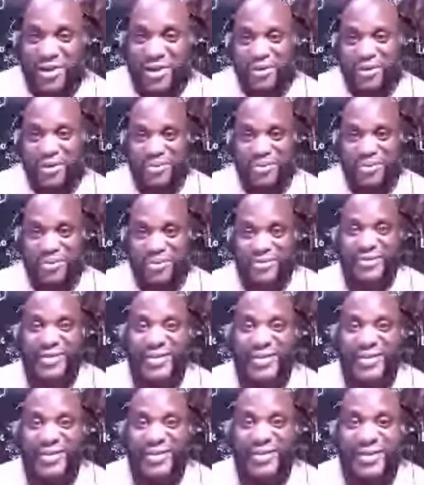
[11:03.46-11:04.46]
So
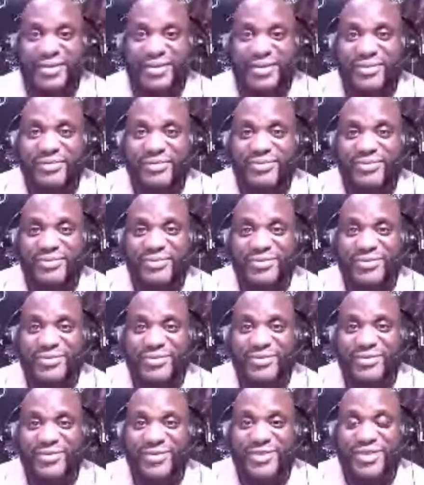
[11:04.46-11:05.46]

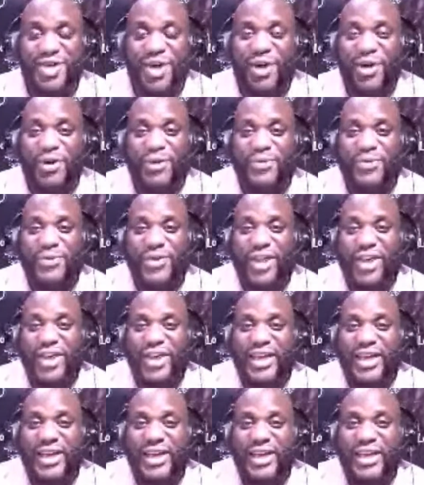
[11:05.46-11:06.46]
he's looking at
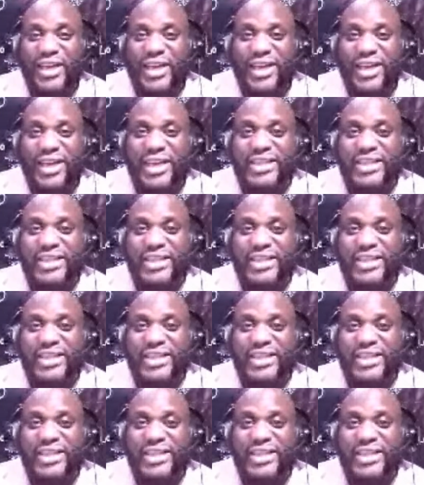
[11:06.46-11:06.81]
her like,